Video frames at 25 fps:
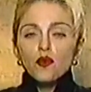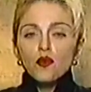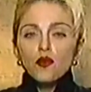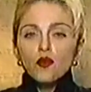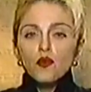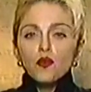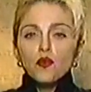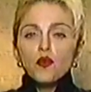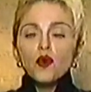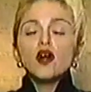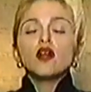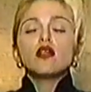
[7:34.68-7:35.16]

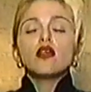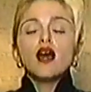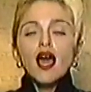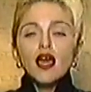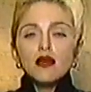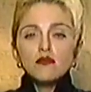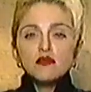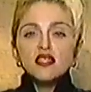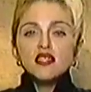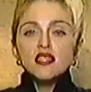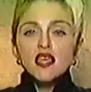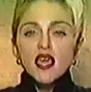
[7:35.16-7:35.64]
Well,
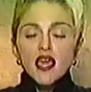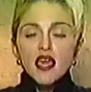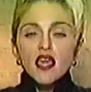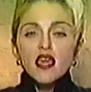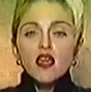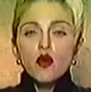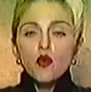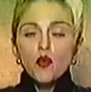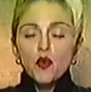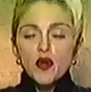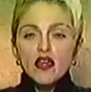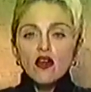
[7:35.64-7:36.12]
I'm
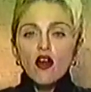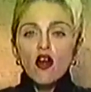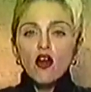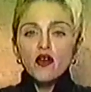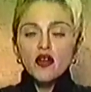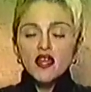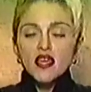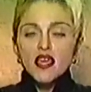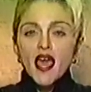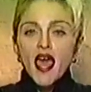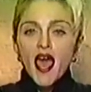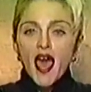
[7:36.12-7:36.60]
saying we
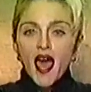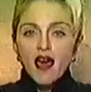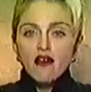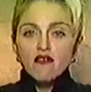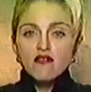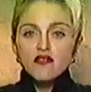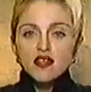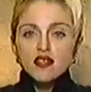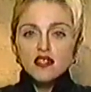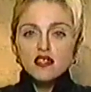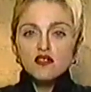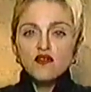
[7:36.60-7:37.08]
already have
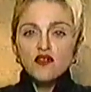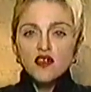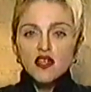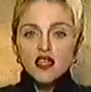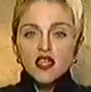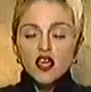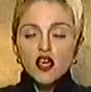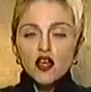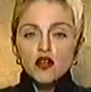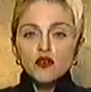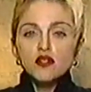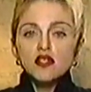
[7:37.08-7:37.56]
these
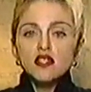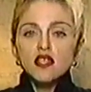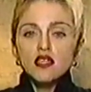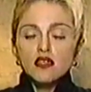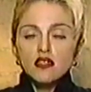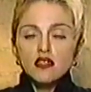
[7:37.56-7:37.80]
videos that